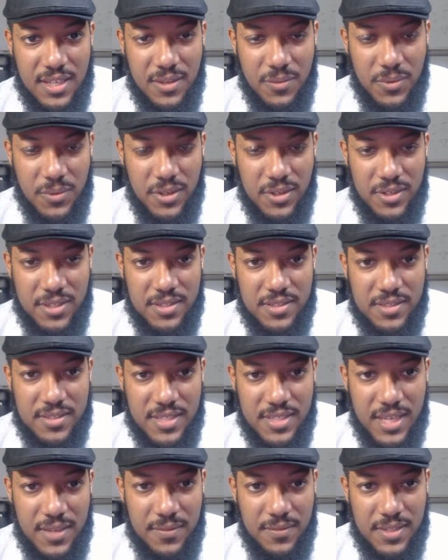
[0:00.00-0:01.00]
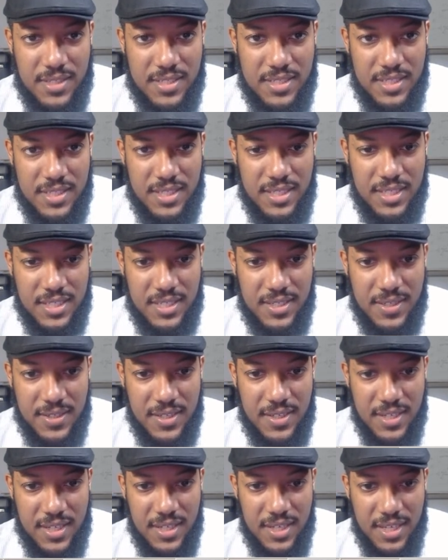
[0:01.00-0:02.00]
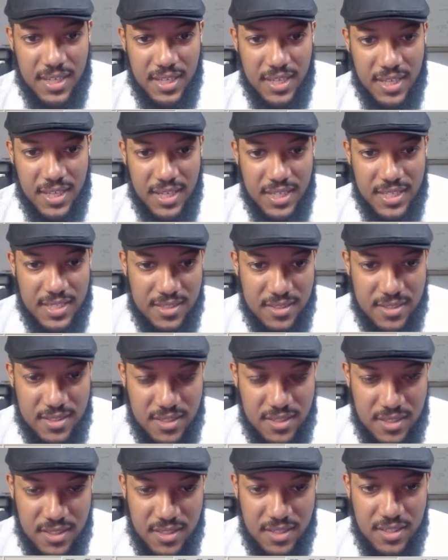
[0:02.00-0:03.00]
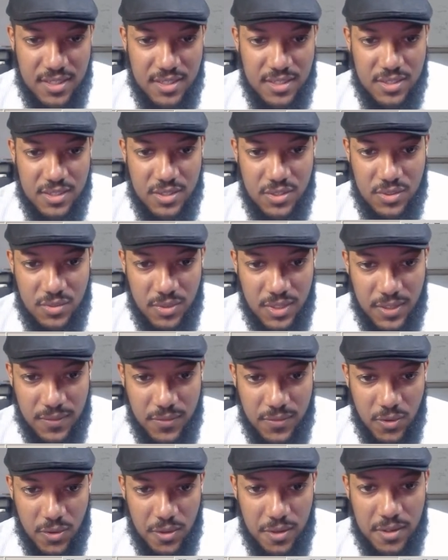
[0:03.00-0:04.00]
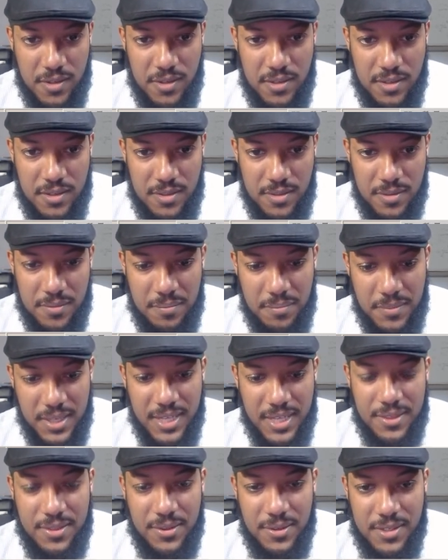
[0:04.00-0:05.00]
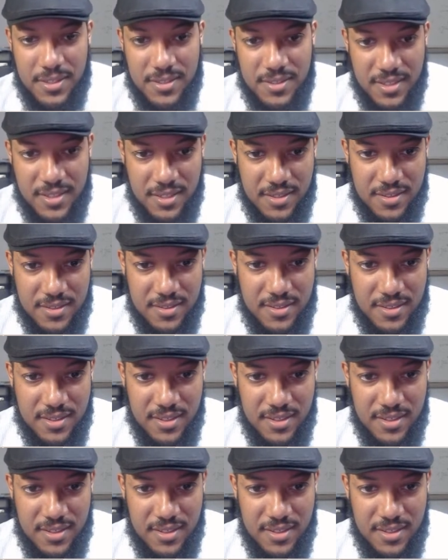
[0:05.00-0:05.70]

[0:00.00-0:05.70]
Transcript: And we're going to save it as 24 by 36.